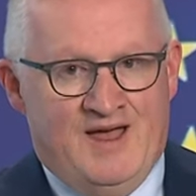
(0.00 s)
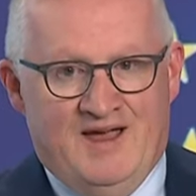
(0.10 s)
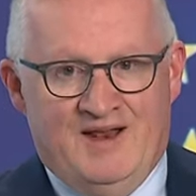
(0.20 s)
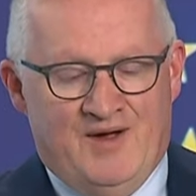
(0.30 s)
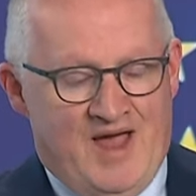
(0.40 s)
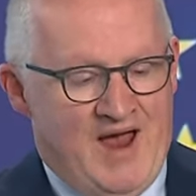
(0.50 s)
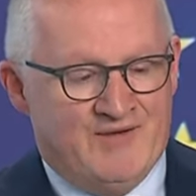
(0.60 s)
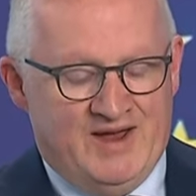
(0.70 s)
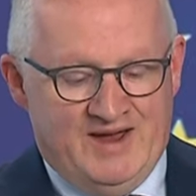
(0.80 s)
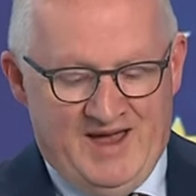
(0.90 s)

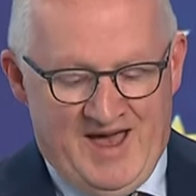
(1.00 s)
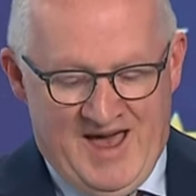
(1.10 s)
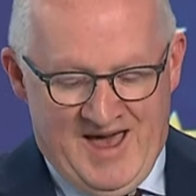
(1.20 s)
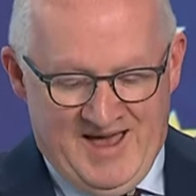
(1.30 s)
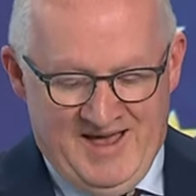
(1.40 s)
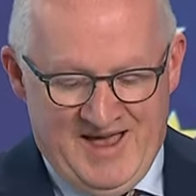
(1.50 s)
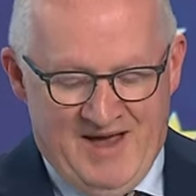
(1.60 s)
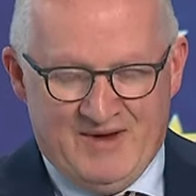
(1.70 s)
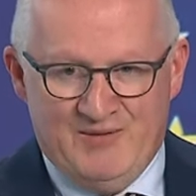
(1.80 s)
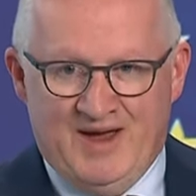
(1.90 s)
every
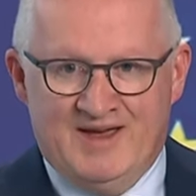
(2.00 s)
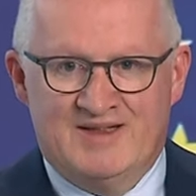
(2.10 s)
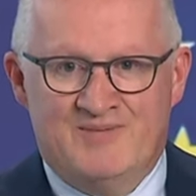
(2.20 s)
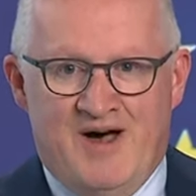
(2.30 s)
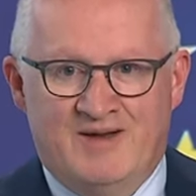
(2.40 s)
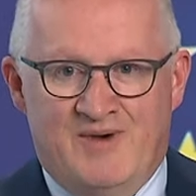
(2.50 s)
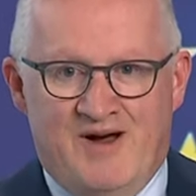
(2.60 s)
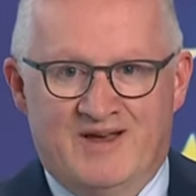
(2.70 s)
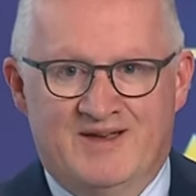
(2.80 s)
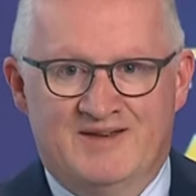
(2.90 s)
week the bond
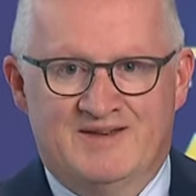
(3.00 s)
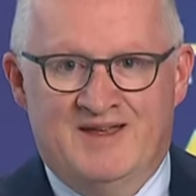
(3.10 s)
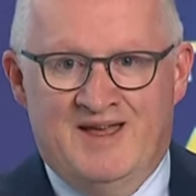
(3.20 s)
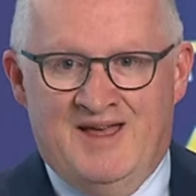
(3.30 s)
market,